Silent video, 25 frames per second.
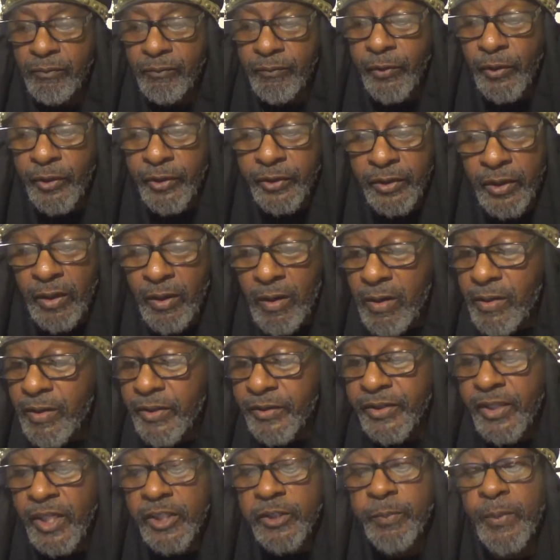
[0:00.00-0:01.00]
For the
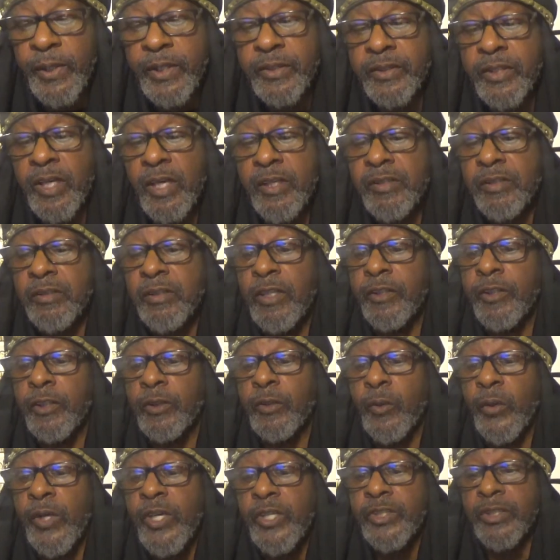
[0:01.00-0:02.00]
earnest expectation of the
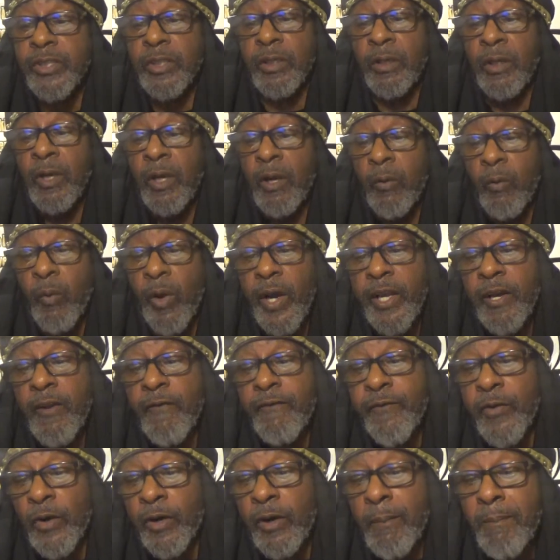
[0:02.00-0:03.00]
creature
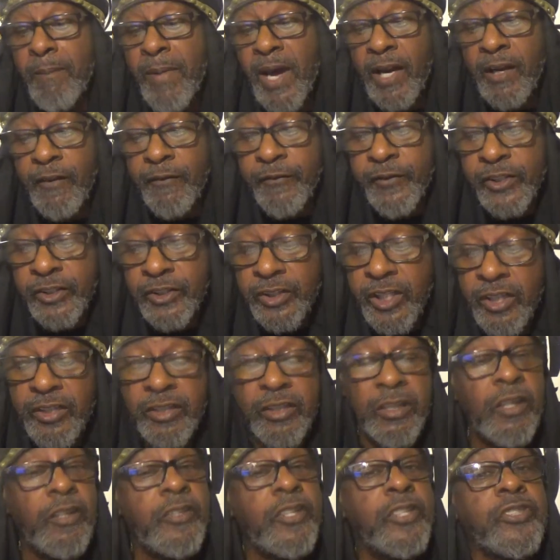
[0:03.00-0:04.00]
waited for the
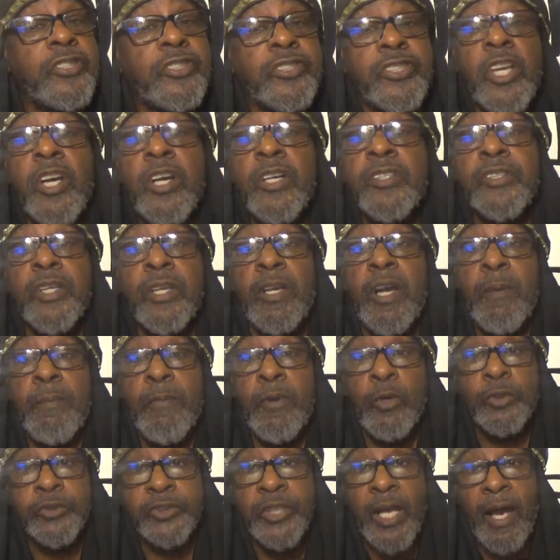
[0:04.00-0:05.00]
manifestation of the sons of the
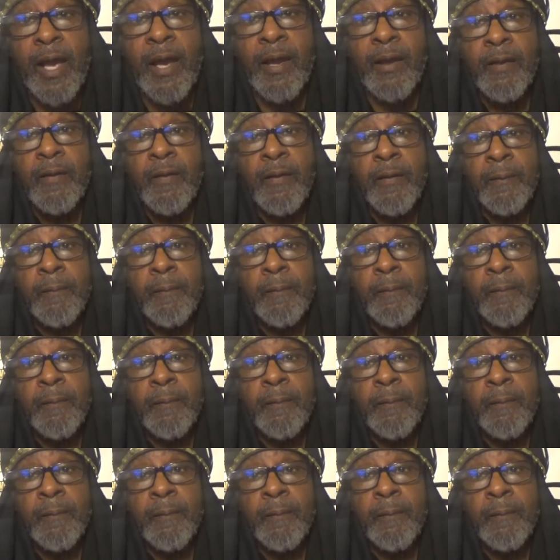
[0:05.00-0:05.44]
Most High.